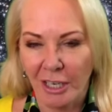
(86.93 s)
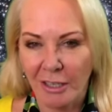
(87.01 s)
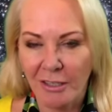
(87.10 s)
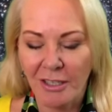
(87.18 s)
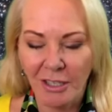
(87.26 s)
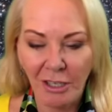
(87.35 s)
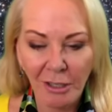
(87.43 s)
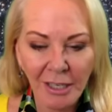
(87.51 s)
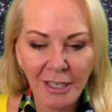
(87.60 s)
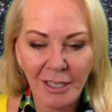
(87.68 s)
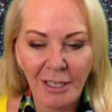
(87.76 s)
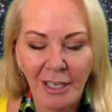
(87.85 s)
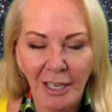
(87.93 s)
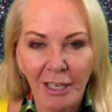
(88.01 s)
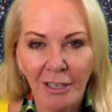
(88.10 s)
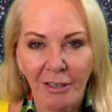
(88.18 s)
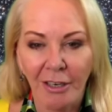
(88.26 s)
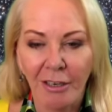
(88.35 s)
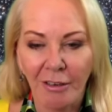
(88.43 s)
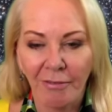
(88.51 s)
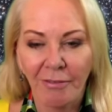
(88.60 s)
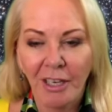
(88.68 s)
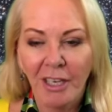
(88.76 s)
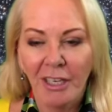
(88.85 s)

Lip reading: and certainly to kick it off.